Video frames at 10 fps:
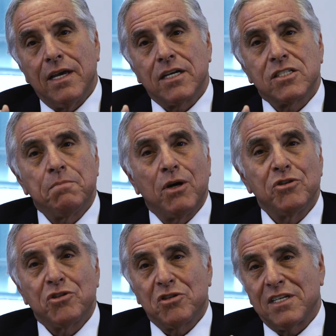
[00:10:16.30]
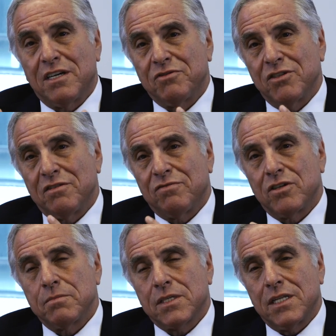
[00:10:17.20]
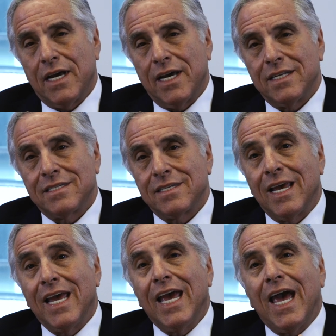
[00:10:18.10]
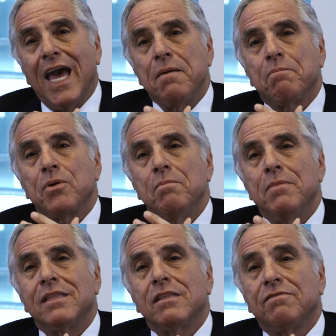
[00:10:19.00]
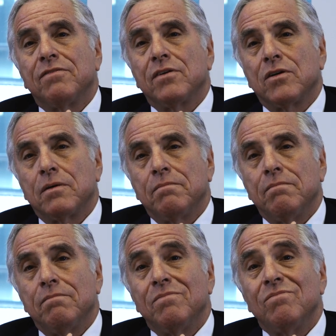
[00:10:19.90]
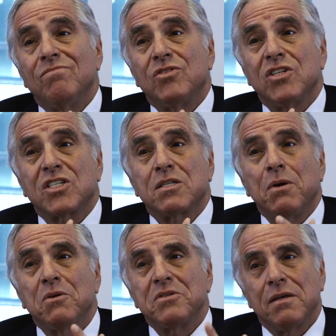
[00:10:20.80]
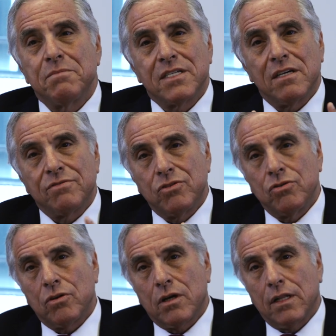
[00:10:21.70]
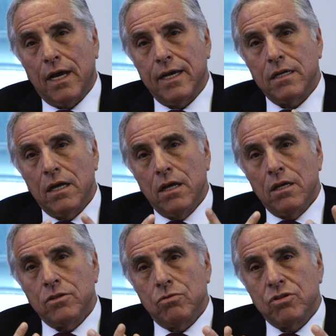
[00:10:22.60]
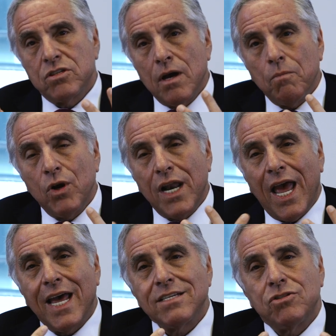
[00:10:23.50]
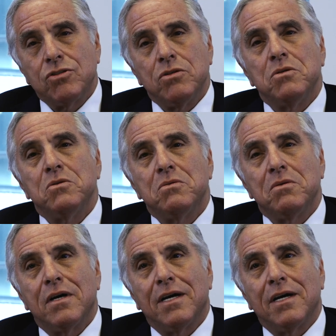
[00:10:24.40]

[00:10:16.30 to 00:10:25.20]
expose yourself to the firm's clients, and permit the firm to expose themselves to your client. So someone has to